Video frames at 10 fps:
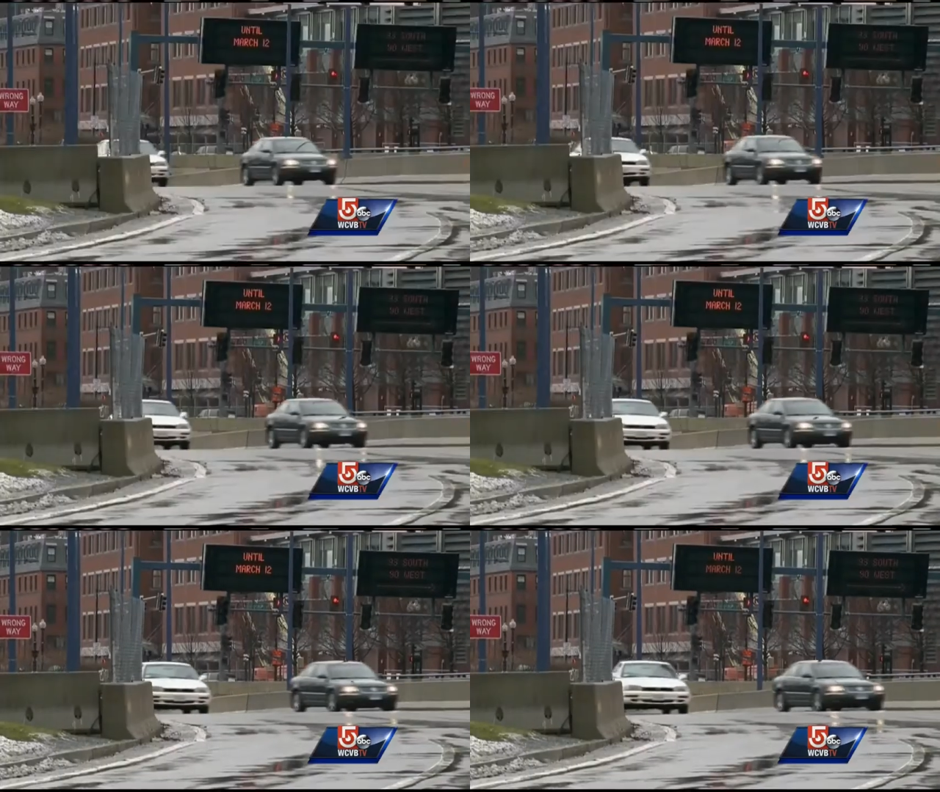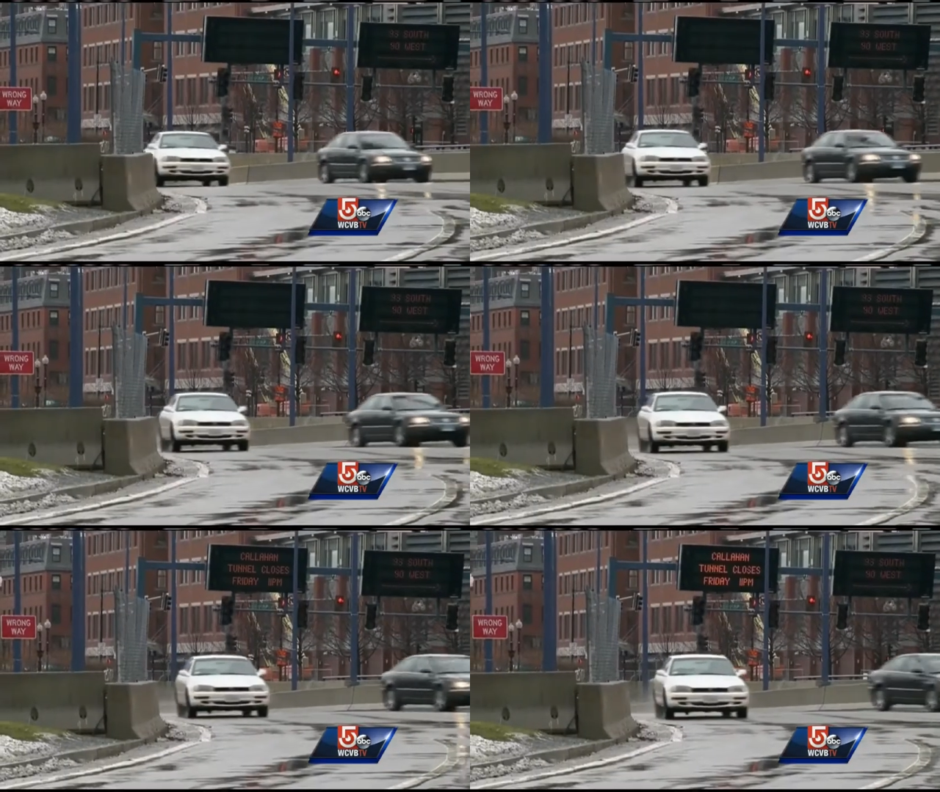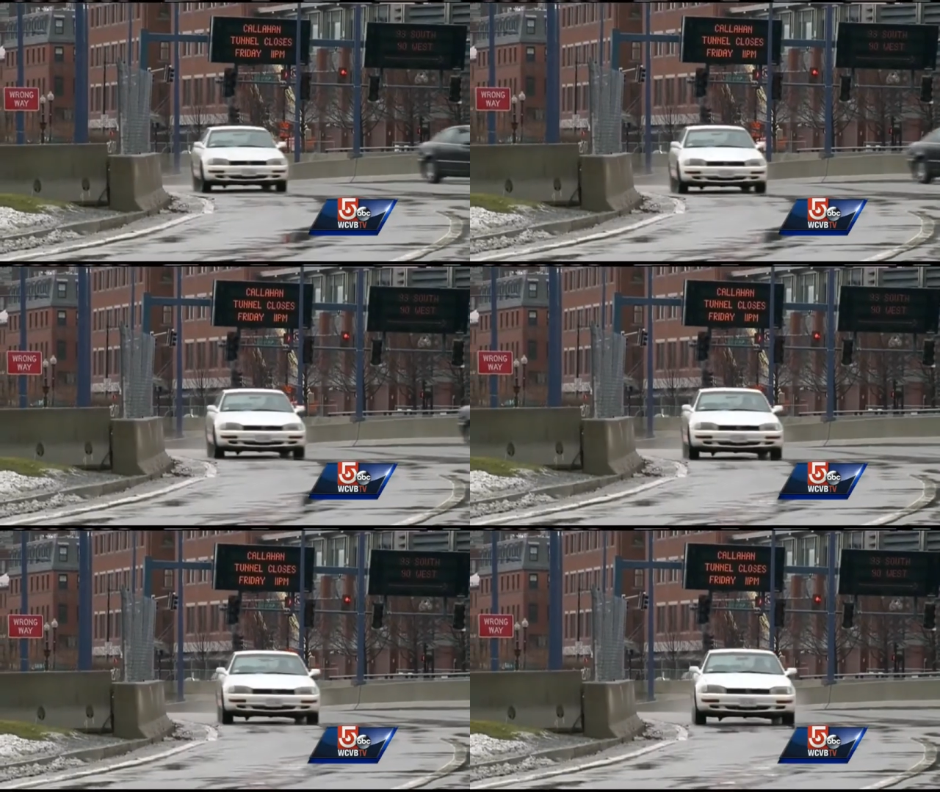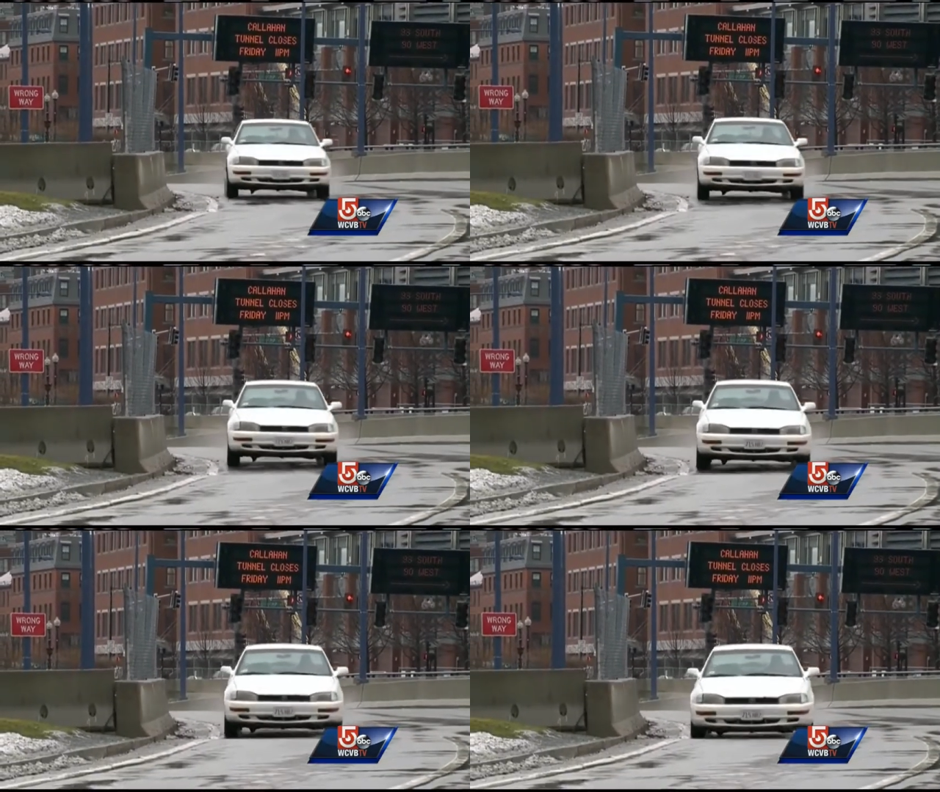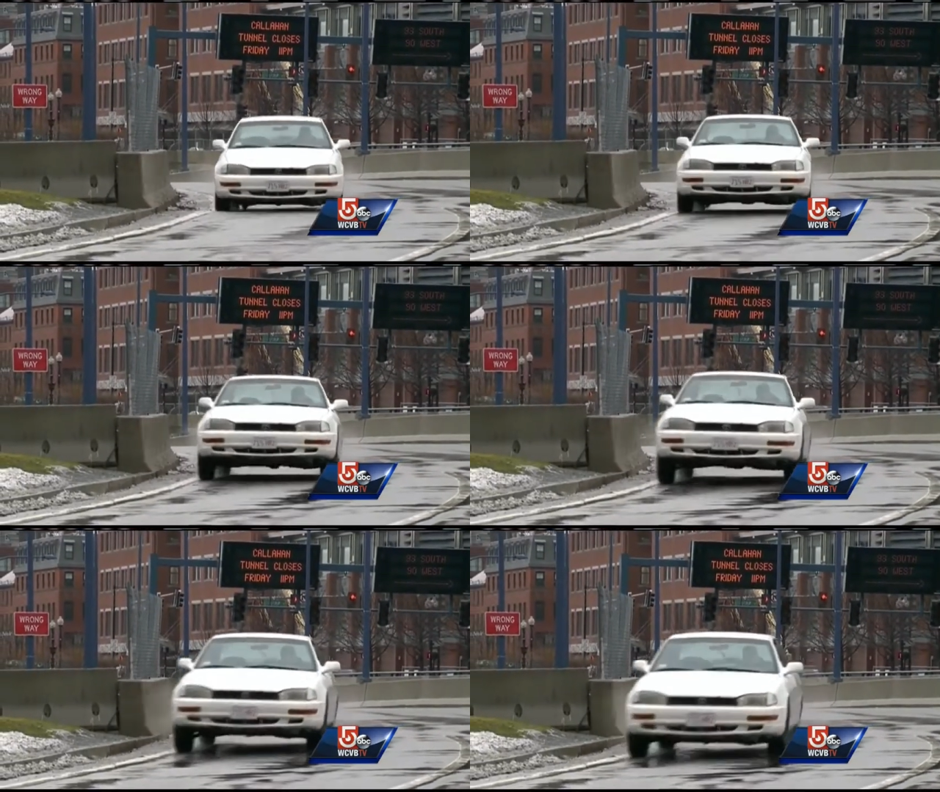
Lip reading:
[unreadable: no face in view]